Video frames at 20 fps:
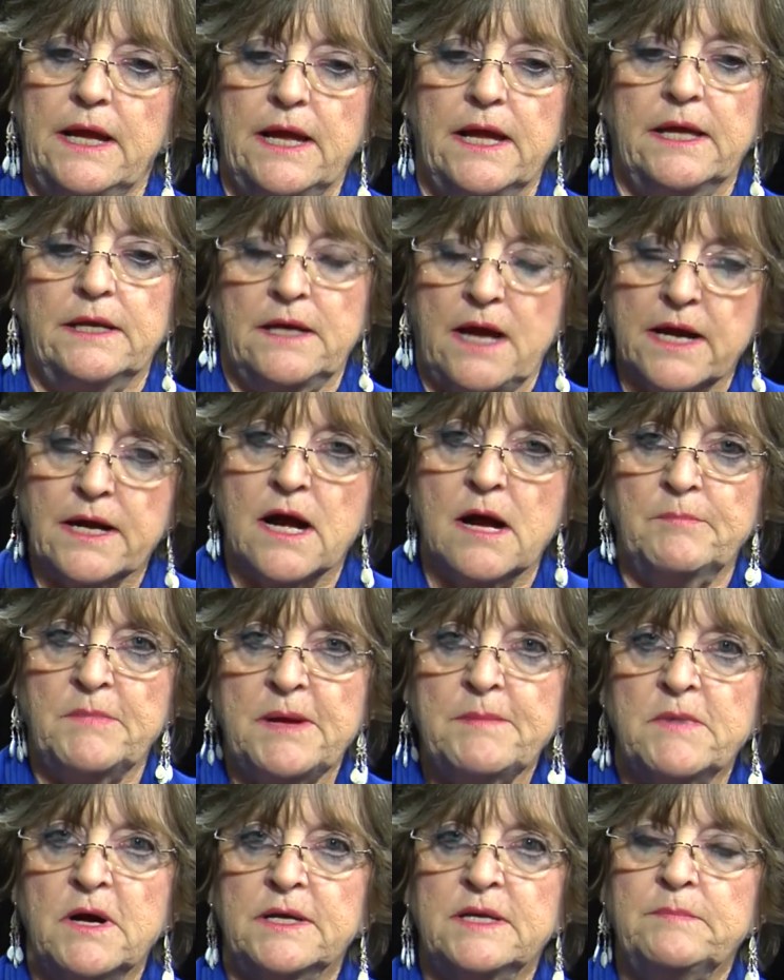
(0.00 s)
and I got
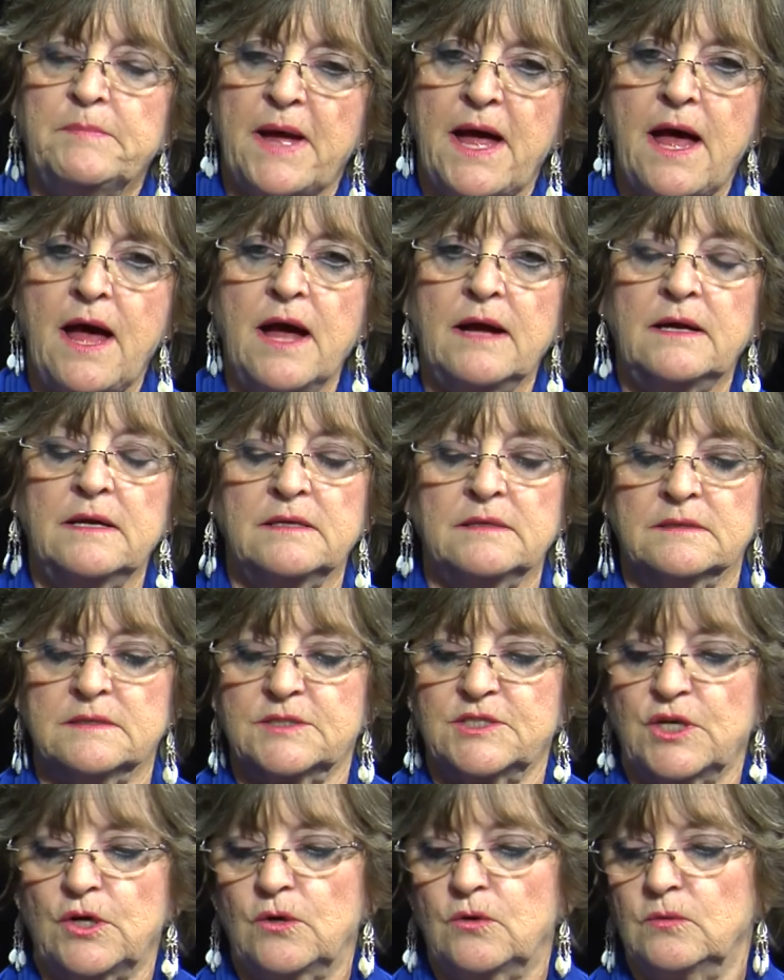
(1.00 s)
my money back. And
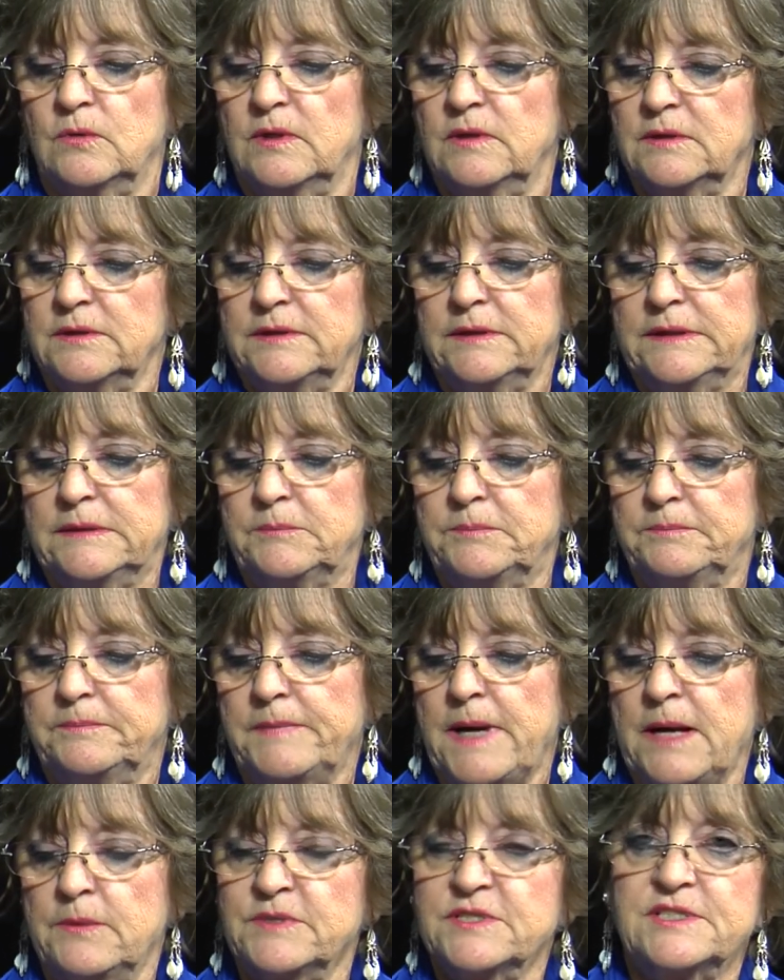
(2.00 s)
so
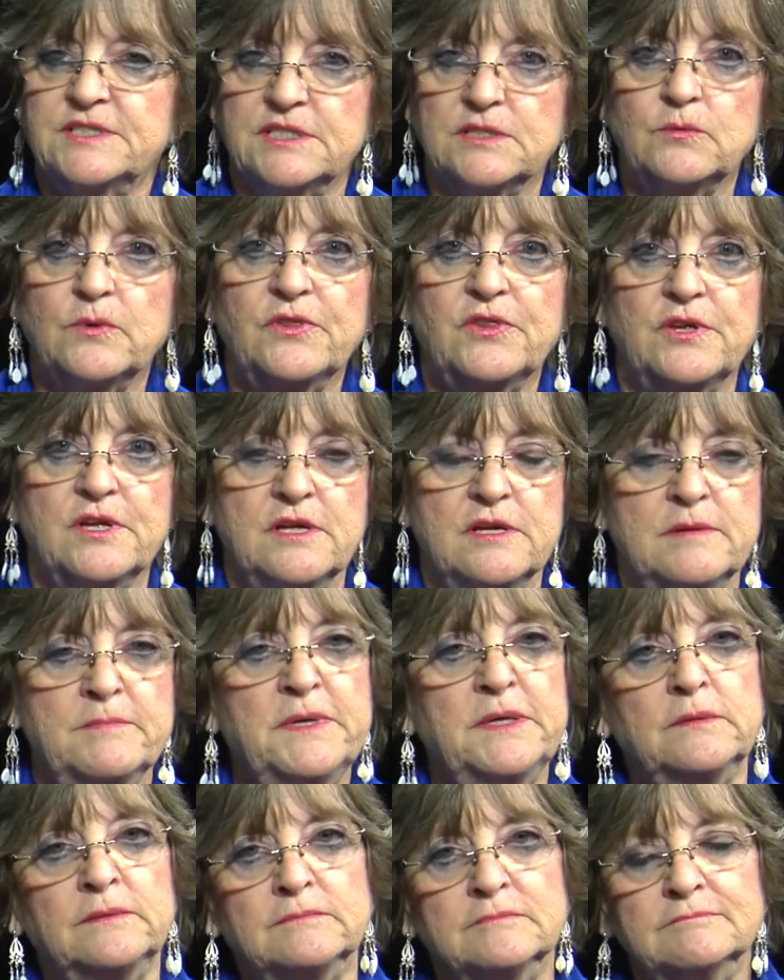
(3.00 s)
I was still with him,
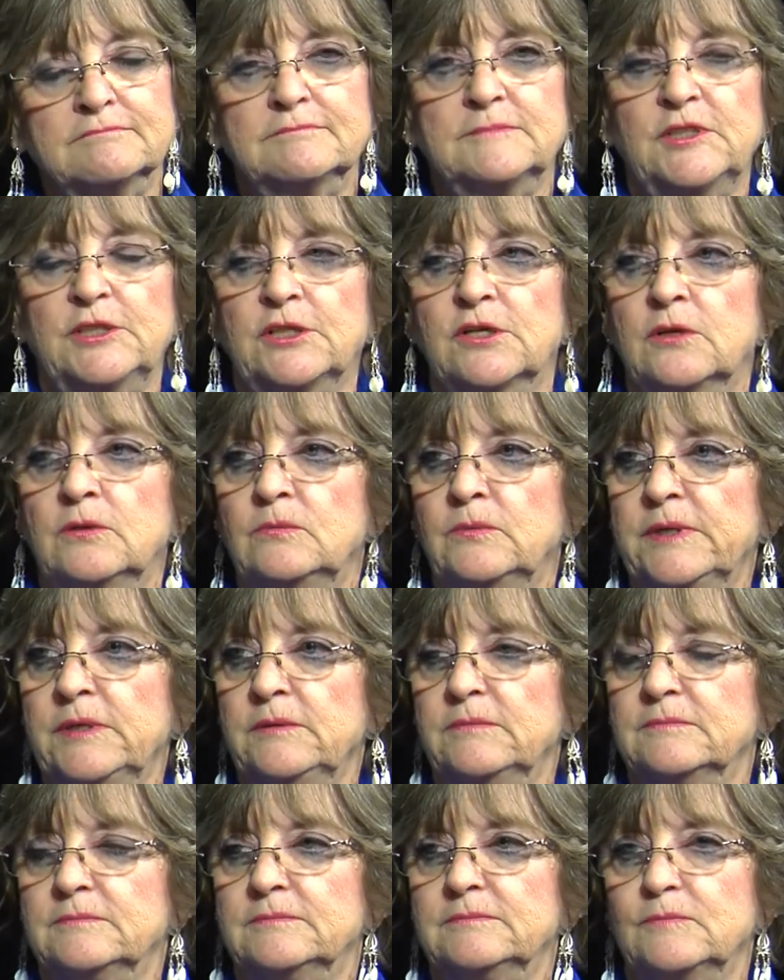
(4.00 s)
and, you know, we,
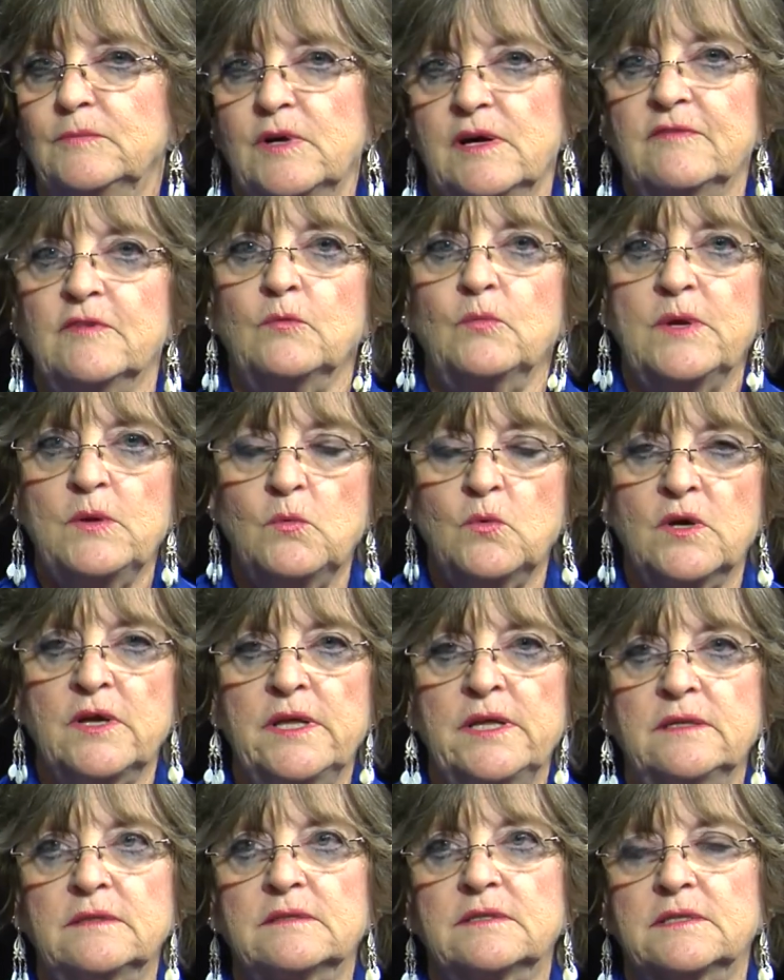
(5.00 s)
wherever we
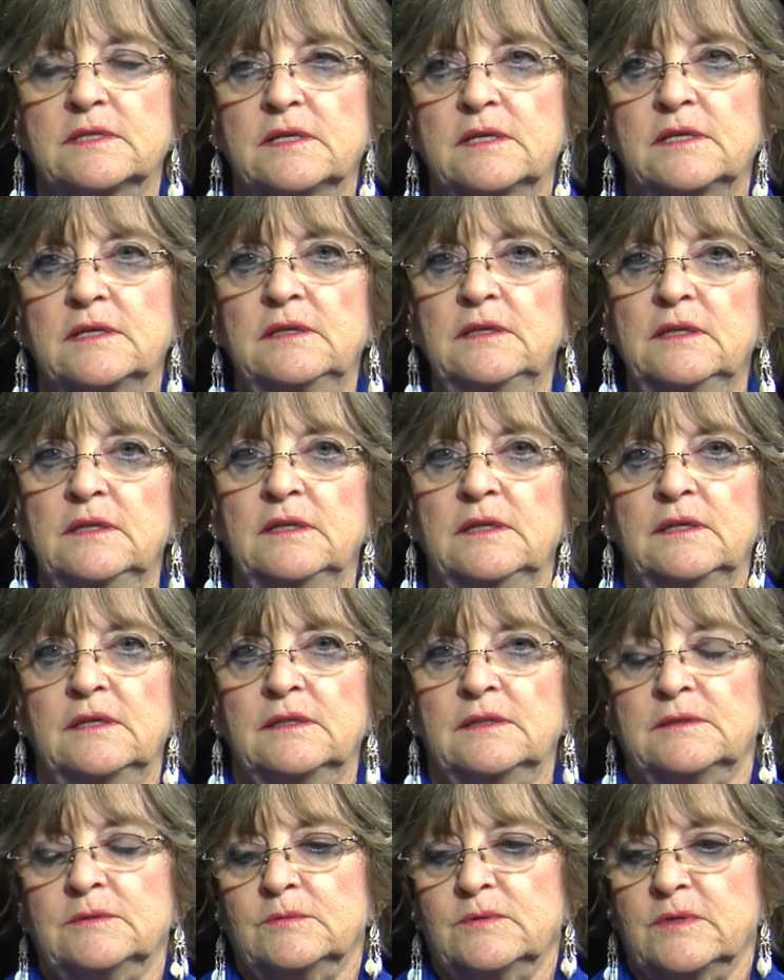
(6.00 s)
went, uh,
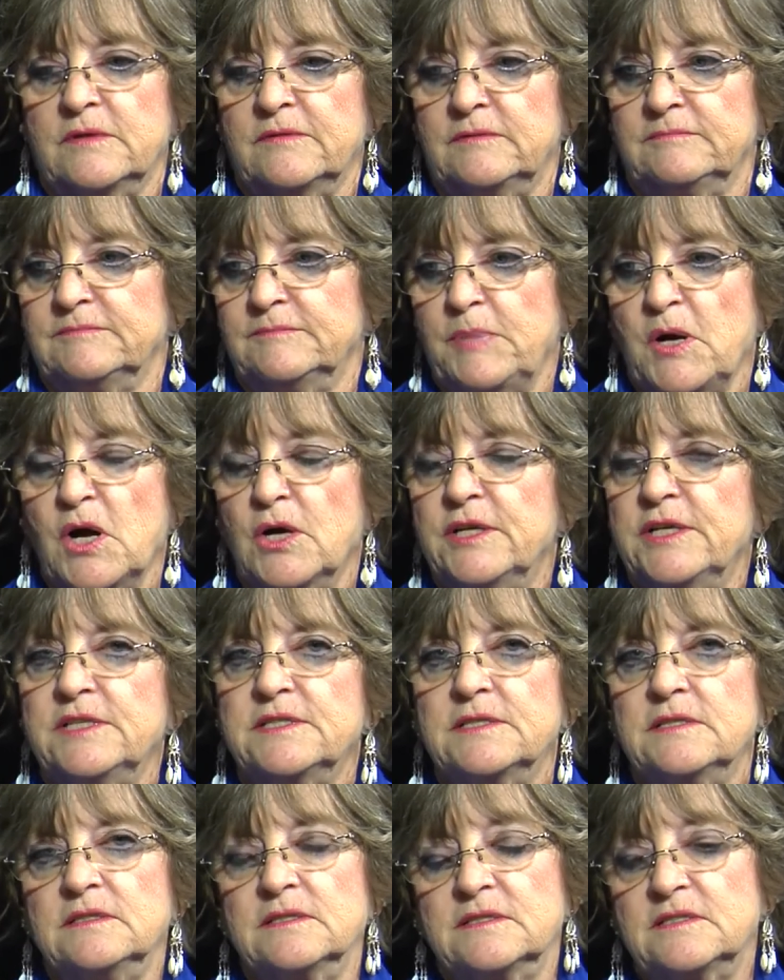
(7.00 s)
were
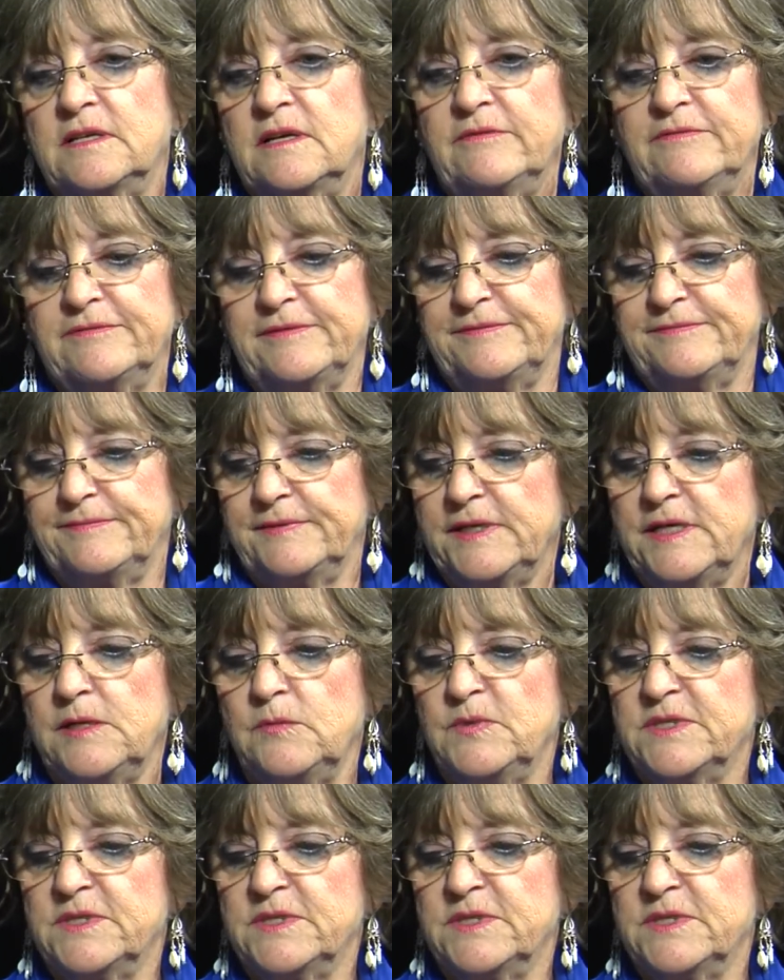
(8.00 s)
parties and stuff. He